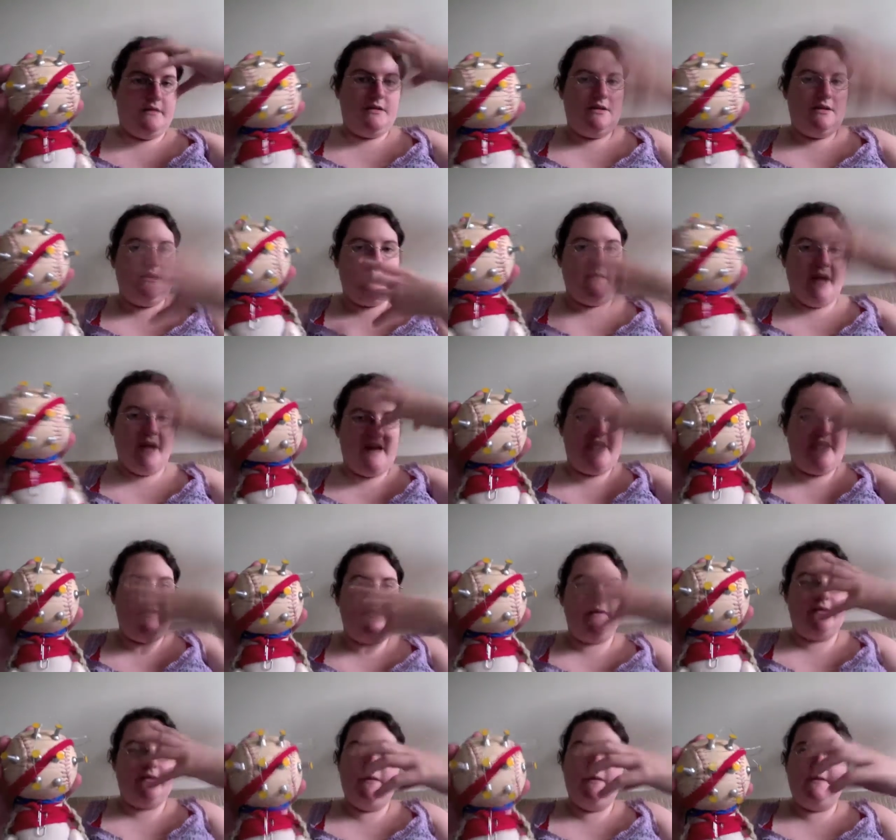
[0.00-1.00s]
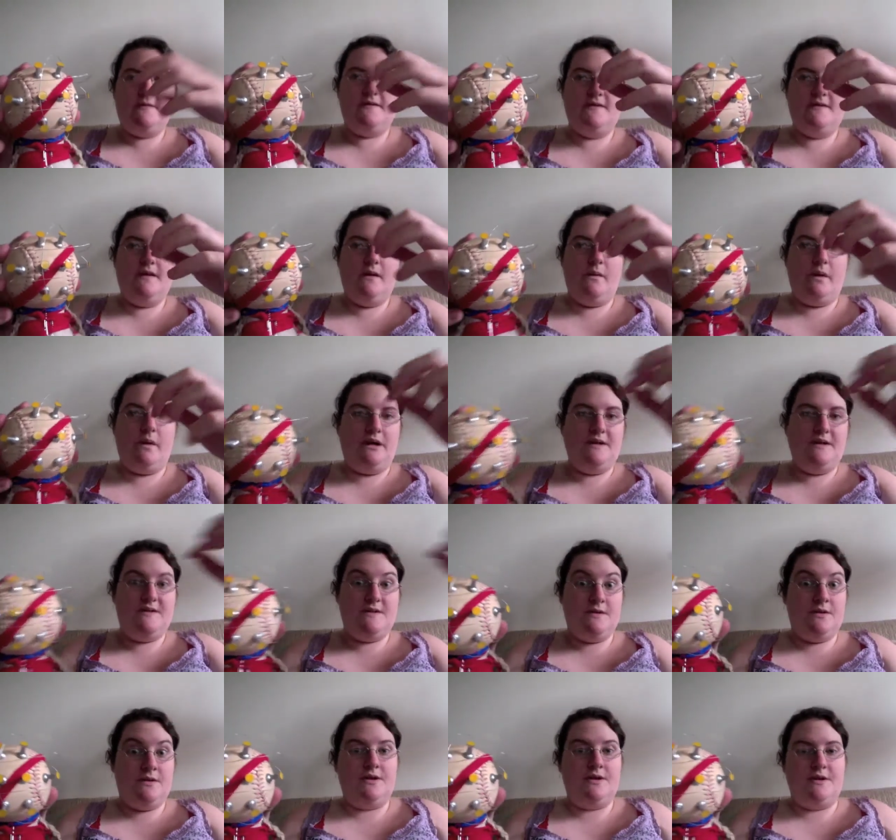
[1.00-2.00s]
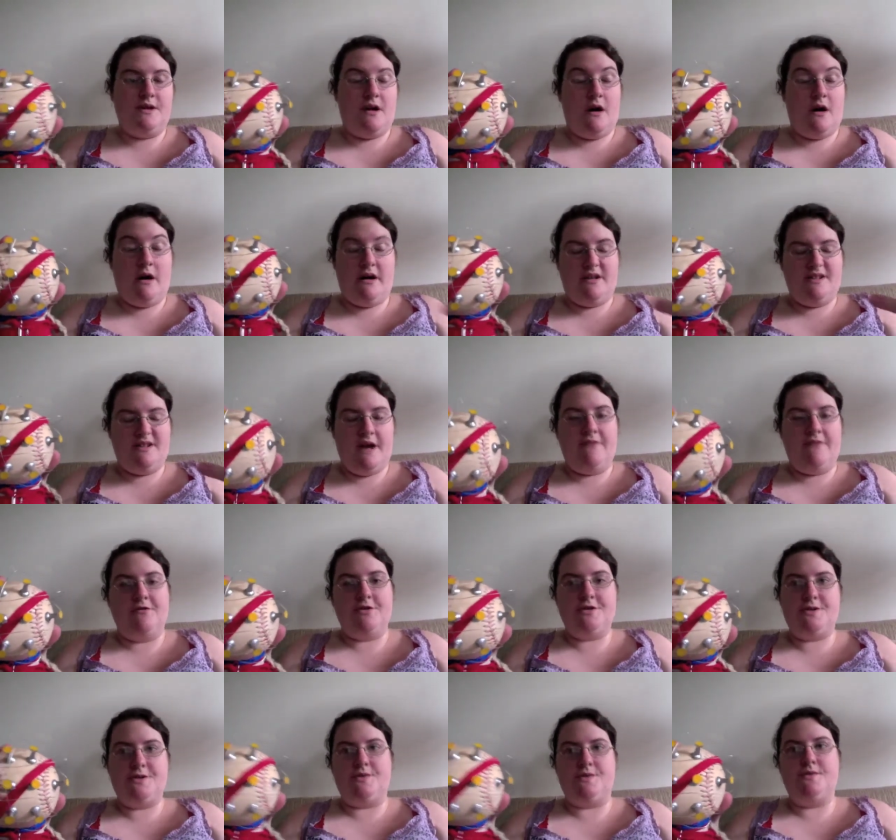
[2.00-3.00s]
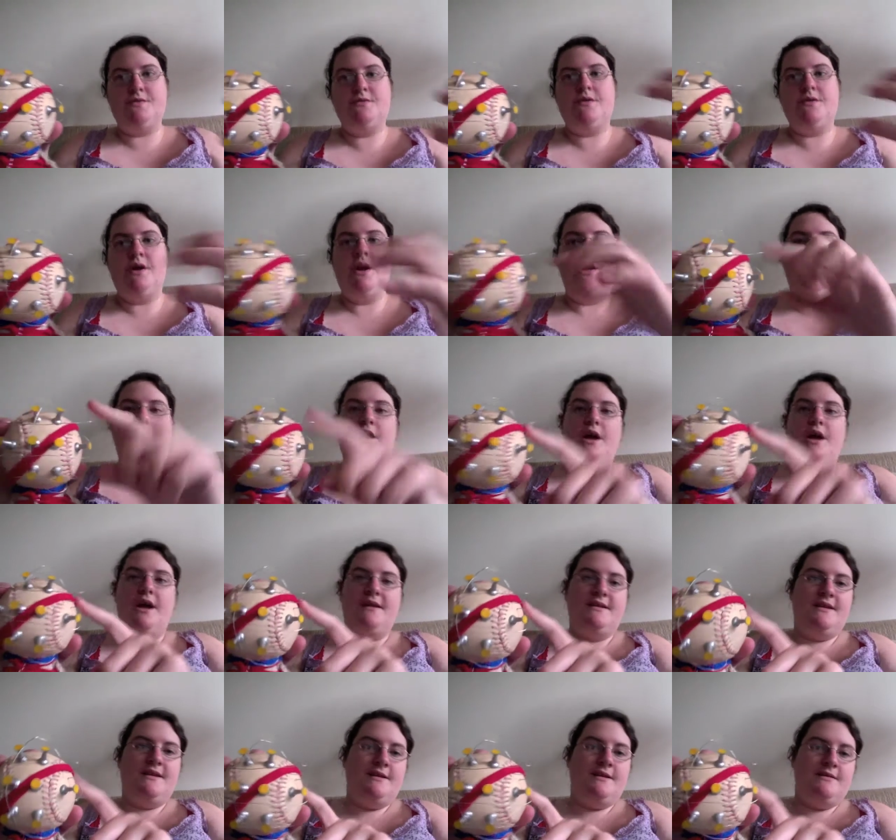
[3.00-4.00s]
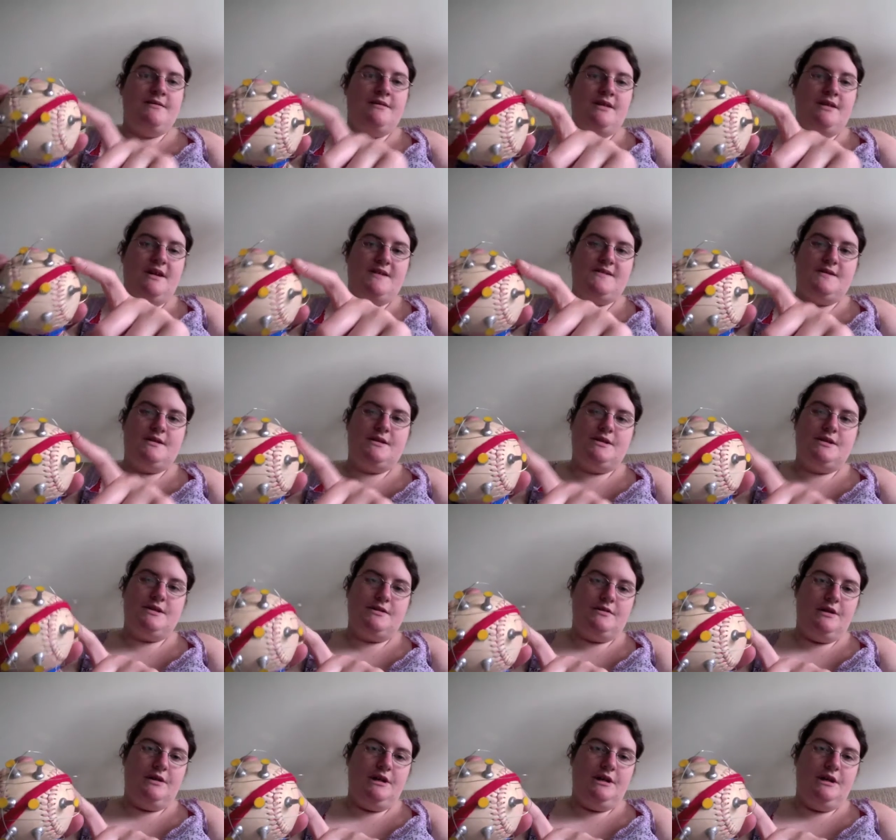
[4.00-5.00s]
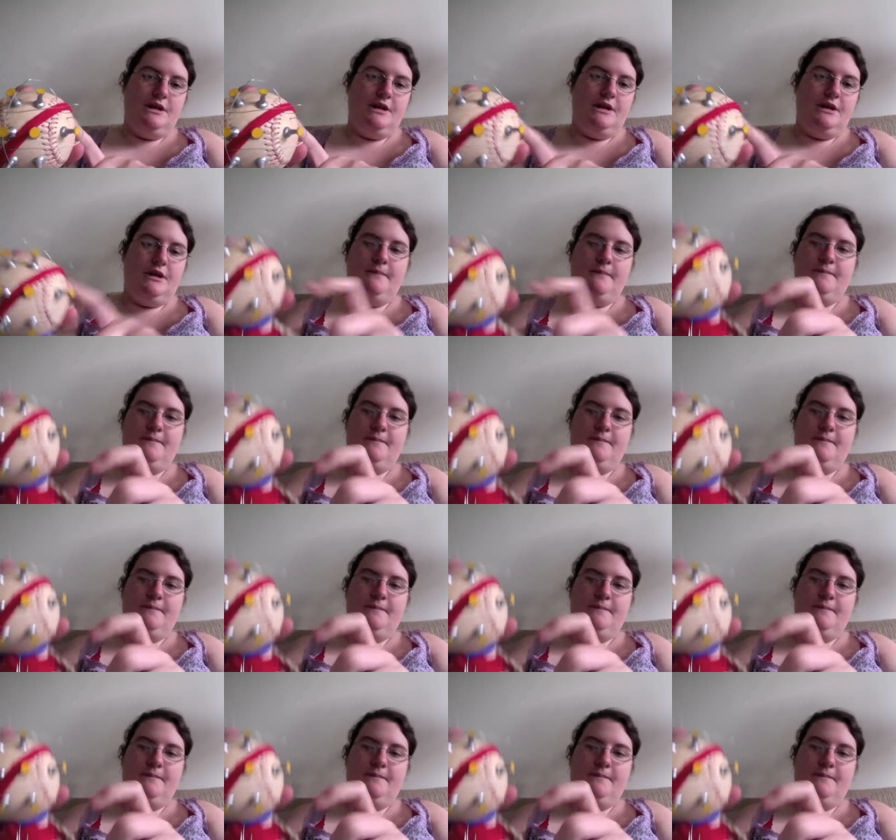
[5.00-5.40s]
mask that they wear because they're in a diver suit. And then he has a string here.